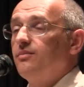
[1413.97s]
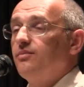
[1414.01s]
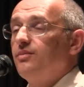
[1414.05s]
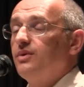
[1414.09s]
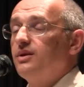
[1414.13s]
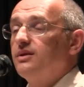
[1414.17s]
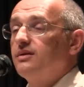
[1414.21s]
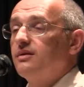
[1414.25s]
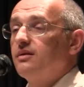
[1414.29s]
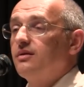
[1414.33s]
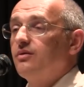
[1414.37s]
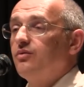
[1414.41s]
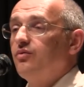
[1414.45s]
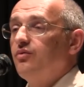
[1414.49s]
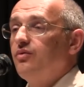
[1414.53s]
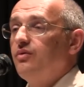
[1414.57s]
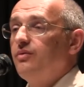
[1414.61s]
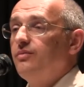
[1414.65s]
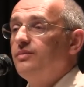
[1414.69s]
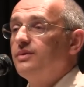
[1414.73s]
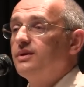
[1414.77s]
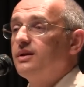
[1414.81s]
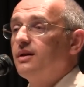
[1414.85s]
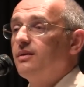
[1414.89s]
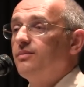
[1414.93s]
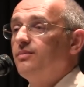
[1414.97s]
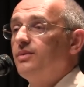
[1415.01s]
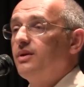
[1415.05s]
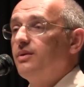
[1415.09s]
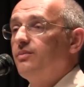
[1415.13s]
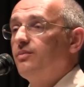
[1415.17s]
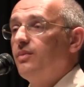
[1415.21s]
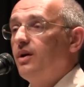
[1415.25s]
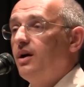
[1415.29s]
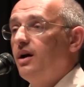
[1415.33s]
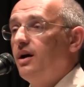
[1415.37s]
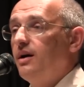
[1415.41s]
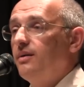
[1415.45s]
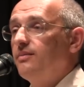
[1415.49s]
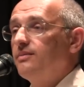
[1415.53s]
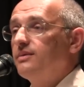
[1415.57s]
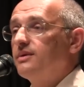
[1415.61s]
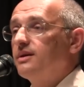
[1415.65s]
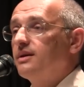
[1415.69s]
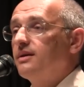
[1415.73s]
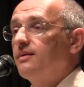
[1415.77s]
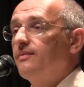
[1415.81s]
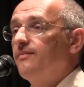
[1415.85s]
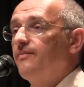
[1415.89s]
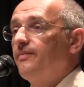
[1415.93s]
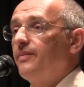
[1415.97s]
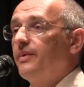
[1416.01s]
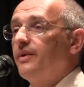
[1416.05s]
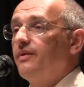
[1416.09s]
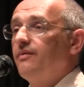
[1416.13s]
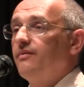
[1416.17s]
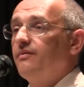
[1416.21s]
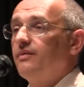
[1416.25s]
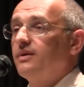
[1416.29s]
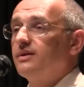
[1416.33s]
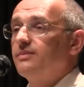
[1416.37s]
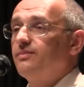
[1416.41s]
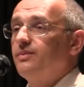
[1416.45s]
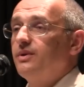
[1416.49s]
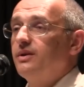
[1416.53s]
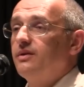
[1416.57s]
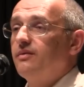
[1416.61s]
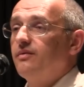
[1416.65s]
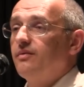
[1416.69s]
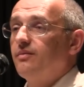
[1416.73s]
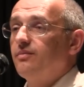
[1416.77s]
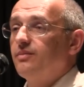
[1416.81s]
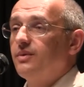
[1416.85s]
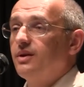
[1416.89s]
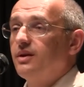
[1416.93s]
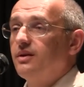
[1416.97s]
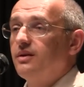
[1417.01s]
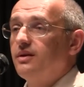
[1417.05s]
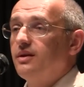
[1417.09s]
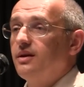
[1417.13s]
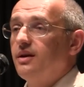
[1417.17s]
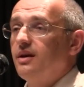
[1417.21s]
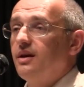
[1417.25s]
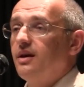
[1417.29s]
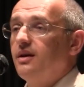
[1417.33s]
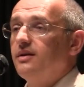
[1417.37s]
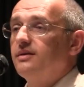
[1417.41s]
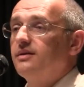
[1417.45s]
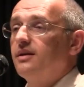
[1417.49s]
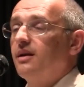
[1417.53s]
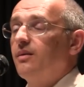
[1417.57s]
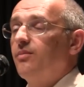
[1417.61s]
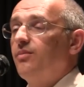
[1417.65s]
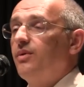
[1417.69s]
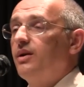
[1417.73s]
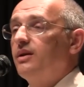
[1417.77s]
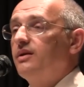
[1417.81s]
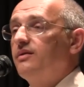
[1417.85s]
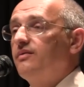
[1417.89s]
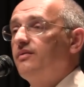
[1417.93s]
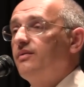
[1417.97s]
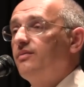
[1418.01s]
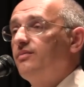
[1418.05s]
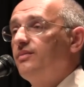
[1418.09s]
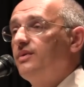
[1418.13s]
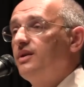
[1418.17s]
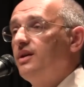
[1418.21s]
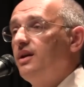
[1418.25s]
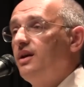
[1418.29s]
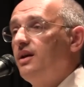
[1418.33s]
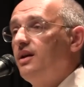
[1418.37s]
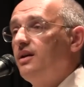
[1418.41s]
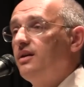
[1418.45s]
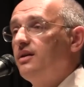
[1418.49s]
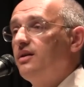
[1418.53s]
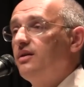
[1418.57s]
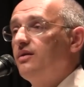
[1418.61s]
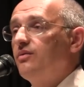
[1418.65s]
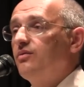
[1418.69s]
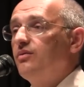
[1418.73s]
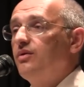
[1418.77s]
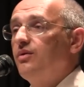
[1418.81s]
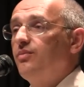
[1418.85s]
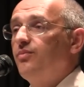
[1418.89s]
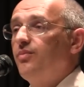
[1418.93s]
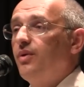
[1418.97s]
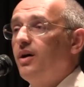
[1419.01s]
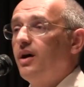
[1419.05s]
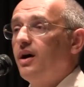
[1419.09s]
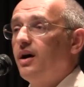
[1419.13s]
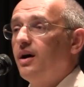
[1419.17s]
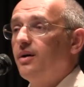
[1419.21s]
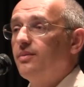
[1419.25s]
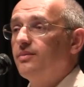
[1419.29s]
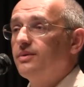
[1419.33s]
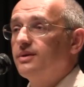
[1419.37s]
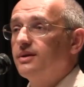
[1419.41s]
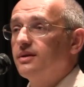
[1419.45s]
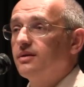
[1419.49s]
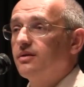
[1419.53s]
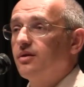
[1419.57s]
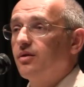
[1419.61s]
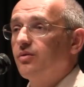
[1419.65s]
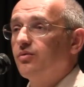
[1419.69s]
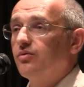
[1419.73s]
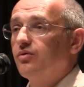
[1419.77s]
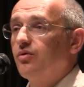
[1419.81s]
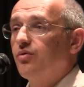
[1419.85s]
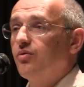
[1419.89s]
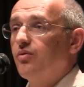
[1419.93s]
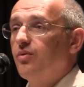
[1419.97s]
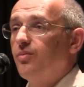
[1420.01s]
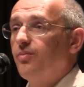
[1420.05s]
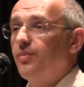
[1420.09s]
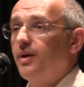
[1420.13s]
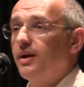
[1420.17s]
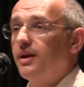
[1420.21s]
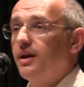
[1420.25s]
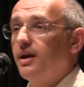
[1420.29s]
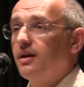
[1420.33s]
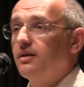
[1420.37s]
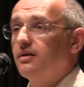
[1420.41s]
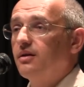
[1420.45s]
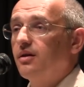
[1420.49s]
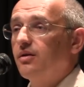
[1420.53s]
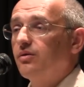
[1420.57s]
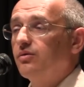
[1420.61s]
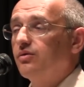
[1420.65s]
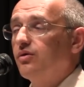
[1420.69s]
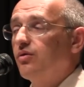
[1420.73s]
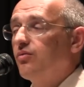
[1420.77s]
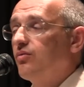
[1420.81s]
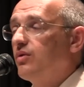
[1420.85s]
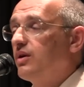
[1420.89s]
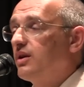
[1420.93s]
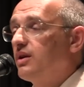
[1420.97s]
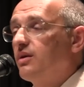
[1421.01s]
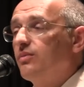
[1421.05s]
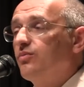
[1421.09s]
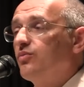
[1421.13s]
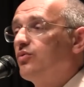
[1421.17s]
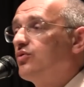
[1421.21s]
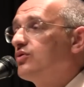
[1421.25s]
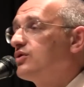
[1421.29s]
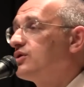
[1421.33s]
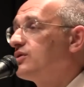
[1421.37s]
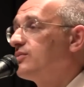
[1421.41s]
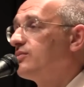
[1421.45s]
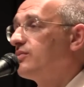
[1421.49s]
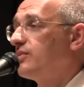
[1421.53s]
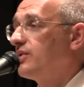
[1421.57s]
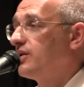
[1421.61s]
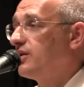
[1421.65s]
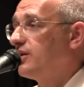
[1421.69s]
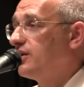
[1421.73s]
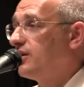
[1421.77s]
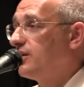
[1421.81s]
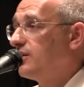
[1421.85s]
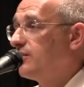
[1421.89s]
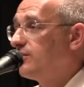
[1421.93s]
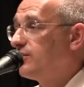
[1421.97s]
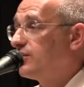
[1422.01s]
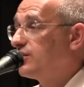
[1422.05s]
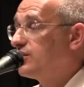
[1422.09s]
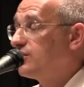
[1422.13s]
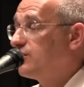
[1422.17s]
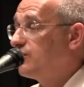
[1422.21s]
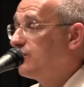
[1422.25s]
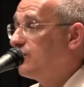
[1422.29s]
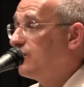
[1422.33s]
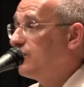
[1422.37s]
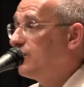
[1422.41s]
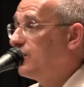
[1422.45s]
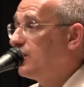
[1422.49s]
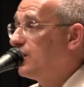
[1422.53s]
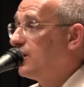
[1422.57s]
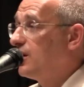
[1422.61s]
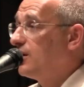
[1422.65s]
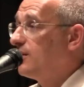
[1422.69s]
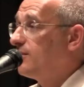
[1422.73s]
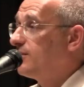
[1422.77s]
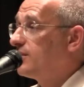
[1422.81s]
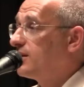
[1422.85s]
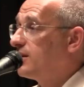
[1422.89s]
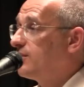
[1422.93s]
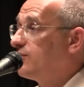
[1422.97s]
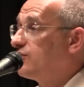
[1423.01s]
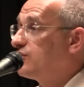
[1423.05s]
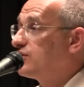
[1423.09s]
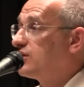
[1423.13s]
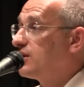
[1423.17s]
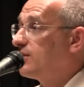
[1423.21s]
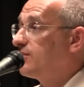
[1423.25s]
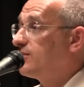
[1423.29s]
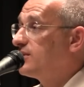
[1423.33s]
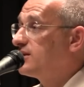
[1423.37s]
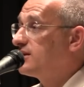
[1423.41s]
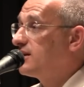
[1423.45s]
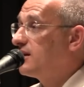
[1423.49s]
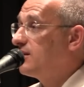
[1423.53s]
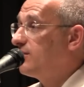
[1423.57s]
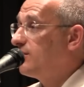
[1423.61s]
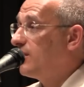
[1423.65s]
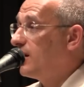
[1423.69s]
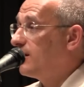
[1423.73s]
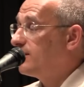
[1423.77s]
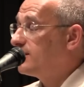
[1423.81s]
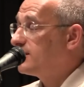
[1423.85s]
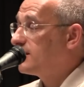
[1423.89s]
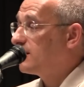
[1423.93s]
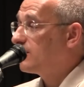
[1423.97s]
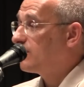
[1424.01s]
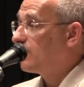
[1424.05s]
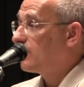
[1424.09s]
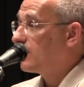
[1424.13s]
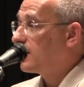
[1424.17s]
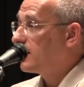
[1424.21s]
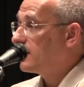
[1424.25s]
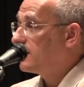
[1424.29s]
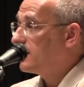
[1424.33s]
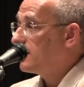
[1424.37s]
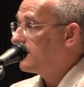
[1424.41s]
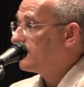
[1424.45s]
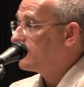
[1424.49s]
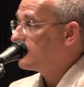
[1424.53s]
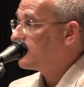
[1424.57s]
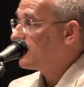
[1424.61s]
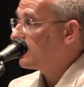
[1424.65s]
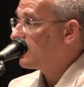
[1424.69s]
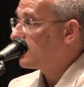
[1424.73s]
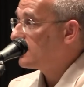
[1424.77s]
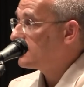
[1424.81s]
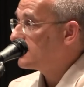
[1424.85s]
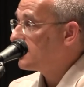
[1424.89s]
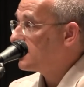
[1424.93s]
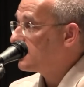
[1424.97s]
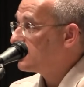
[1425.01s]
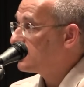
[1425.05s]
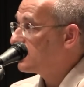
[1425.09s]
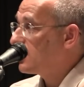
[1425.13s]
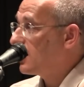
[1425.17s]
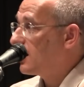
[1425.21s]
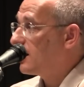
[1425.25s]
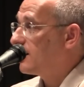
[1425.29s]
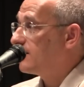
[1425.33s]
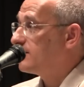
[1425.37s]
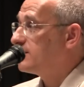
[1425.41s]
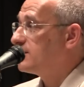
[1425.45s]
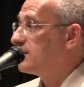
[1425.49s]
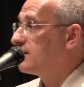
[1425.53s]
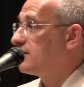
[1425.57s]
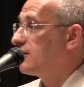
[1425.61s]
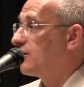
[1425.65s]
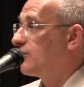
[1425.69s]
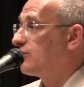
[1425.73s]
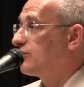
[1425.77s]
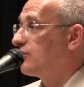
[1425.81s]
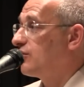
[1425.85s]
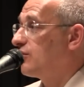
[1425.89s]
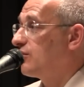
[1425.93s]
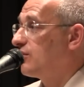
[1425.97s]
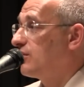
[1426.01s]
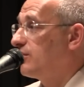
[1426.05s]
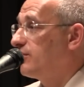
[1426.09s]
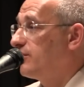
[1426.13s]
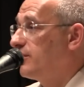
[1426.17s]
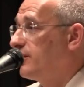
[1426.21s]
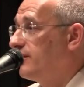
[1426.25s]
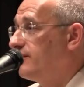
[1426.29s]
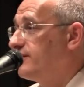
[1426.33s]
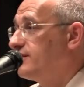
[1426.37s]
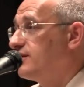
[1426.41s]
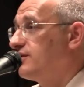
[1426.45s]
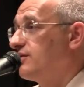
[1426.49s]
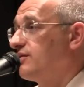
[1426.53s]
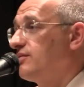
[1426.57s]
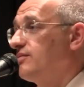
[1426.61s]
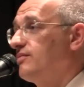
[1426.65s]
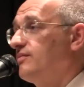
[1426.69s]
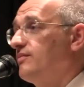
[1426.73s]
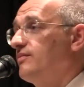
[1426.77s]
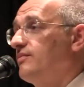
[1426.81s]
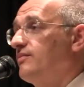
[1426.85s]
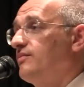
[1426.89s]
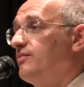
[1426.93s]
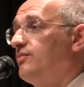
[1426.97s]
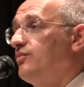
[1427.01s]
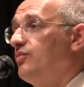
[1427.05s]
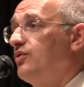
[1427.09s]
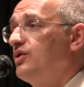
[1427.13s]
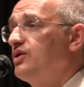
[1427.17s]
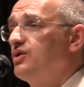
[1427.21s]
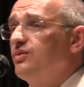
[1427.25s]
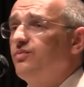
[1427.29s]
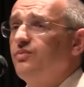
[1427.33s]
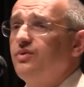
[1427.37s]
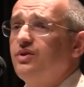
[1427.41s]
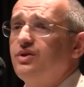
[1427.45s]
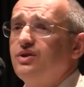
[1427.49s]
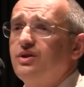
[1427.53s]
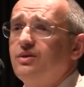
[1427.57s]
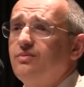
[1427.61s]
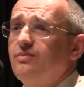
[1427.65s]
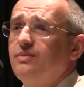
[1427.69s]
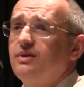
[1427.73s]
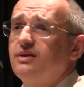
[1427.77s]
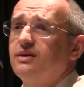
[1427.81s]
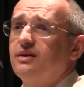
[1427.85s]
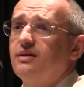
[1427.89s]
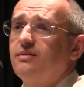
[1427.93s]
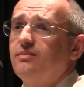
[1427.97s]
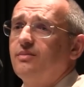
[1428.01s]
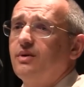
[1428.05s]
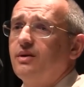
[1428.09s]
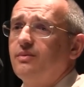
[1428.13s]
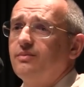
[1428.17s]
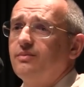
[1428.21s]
We live together, we kiss and hug, we raise children, we earn money, we smile to each other, but we cannot understand each other. Why is that? Because we only enjoy each other.